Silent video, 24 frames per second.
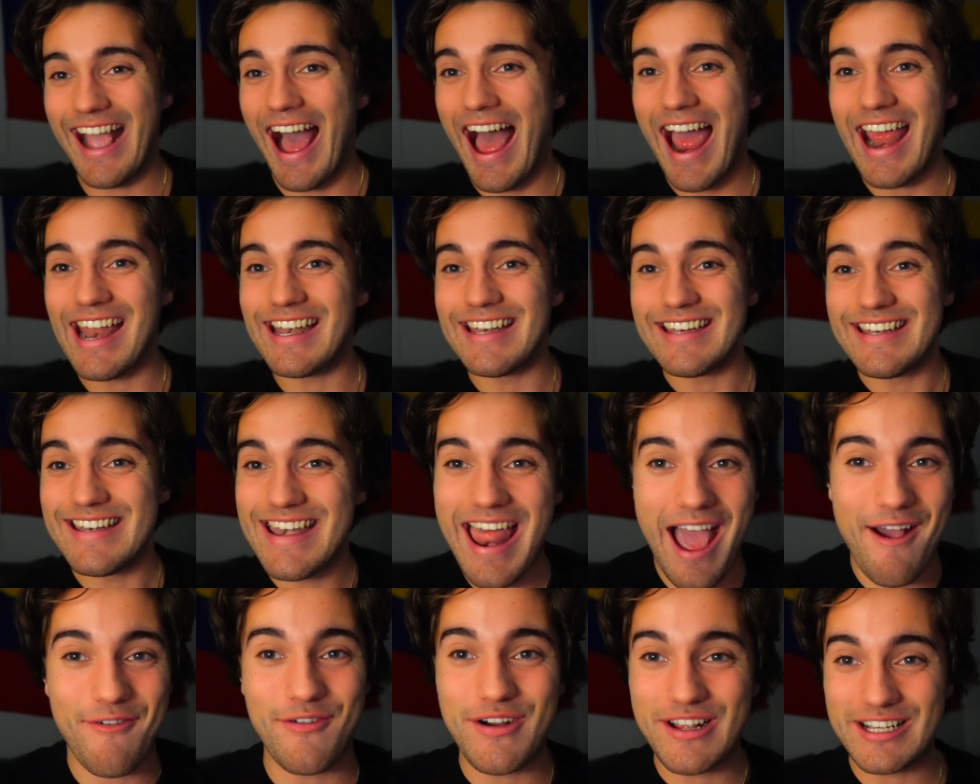like I had
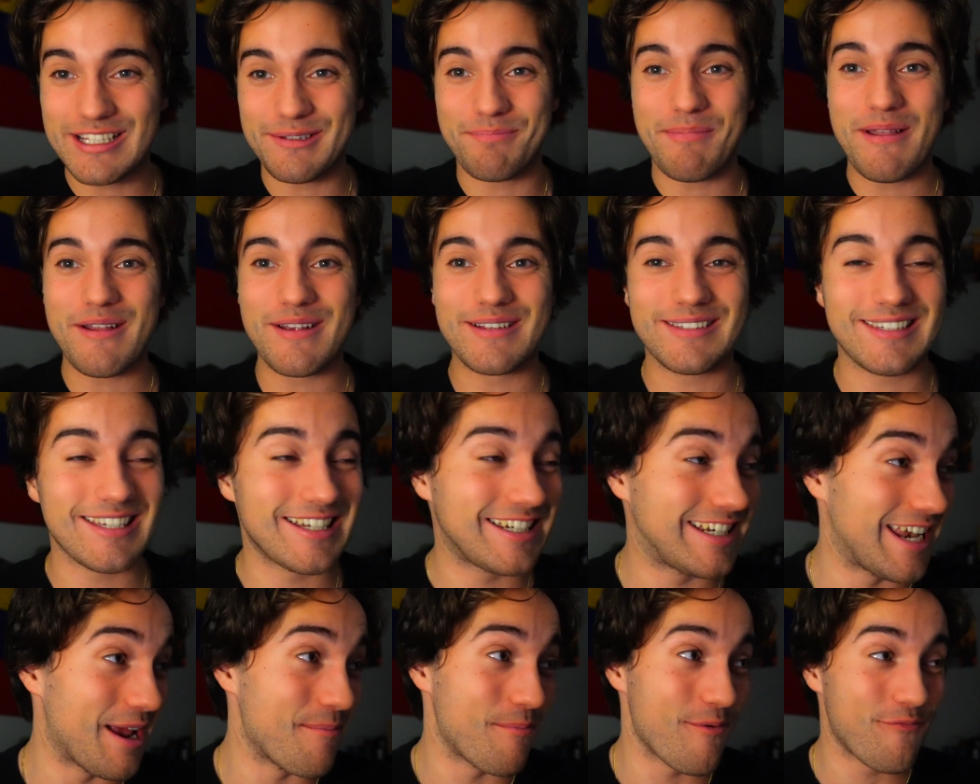never experienced
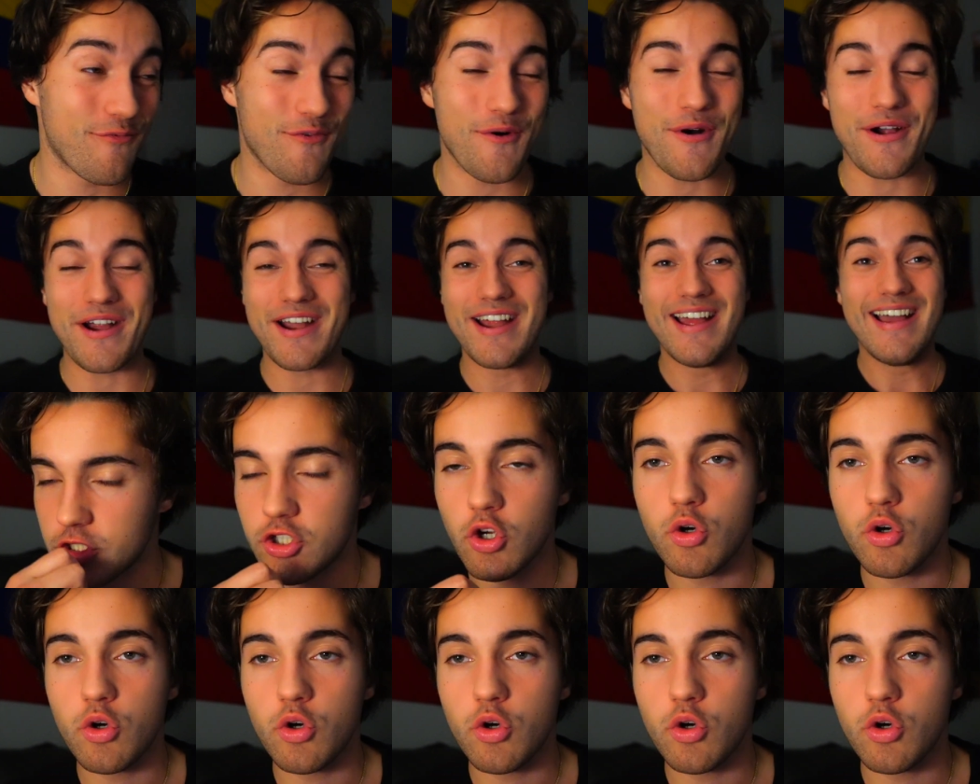this shit before.